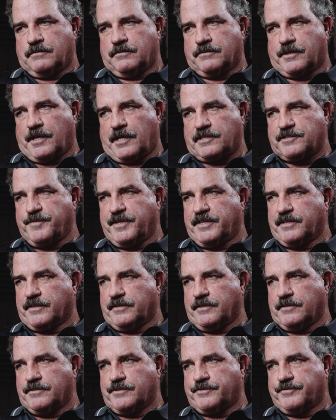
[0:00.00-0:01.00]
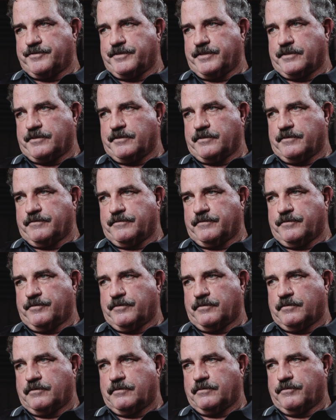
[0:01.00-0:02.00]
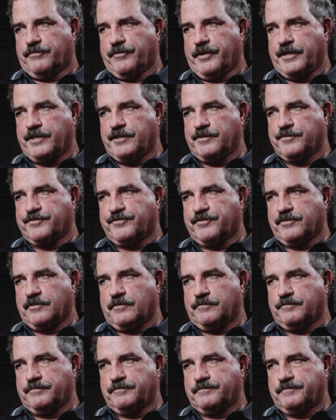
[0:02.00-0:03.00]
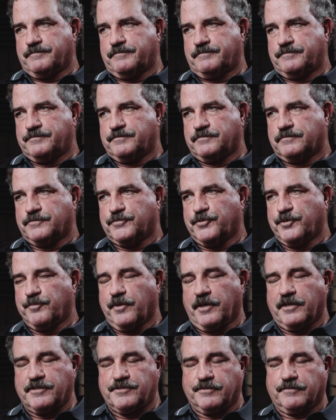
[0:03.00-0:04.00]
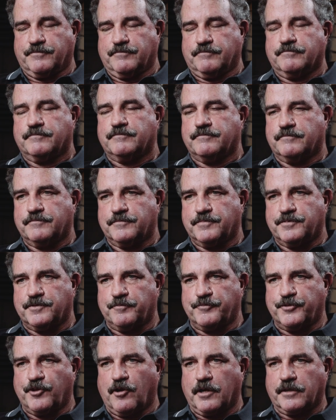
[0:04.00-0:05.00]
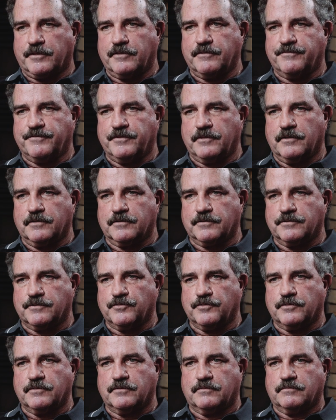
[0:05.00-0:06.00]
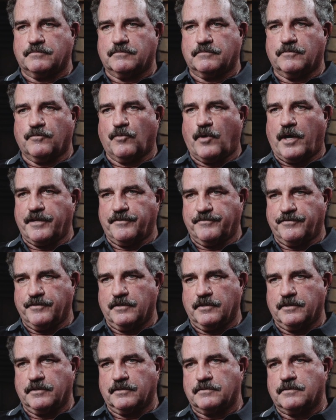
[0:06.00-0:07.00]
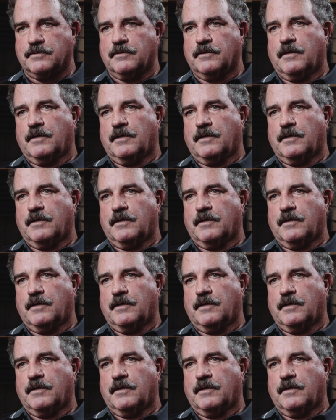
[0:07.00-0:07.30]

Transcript: The cosmetic dentistry, it can range from replacing some darkened fillings with white fillings.